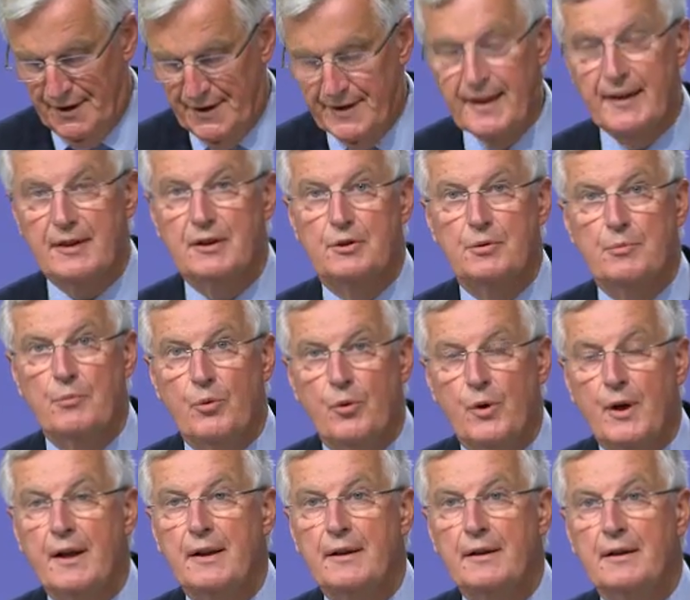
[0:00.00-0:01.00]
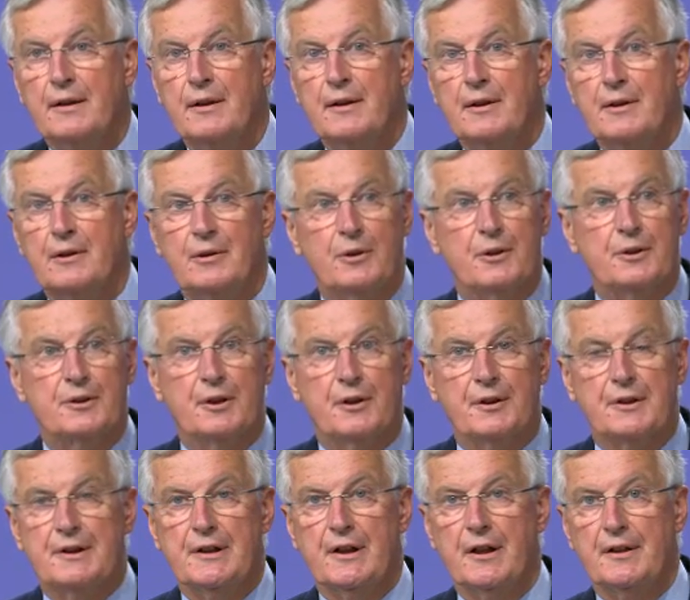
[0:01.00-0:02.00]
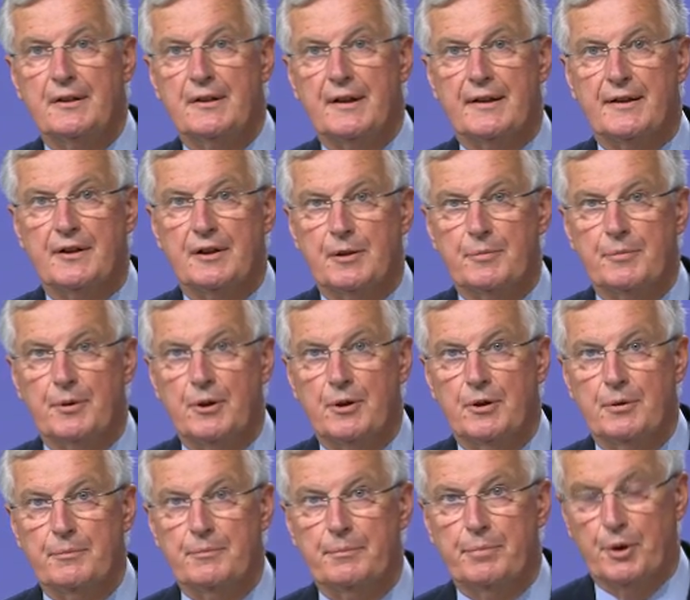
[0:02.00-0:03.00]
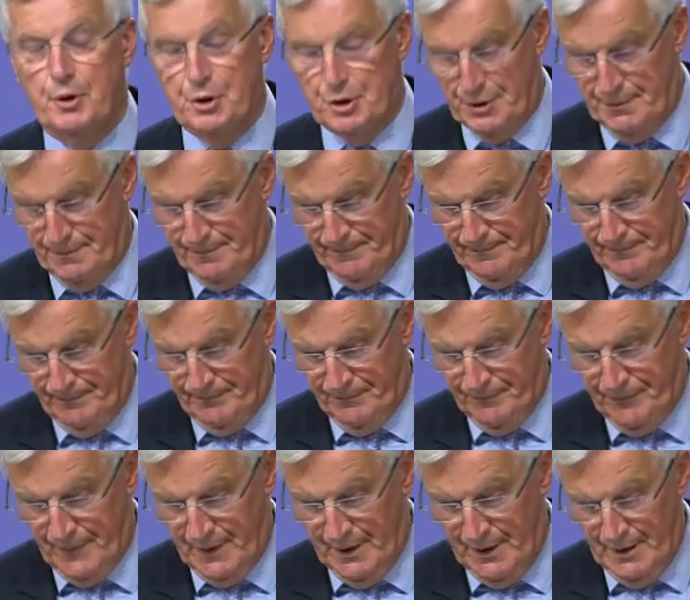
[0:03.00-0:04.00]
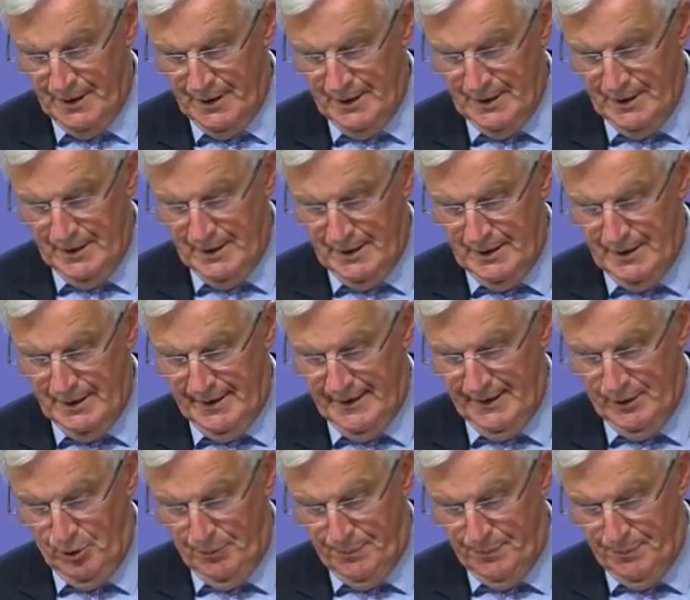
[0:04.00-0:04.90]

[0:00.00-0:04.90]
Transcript: leave the single market and the customs union on the 30th of December.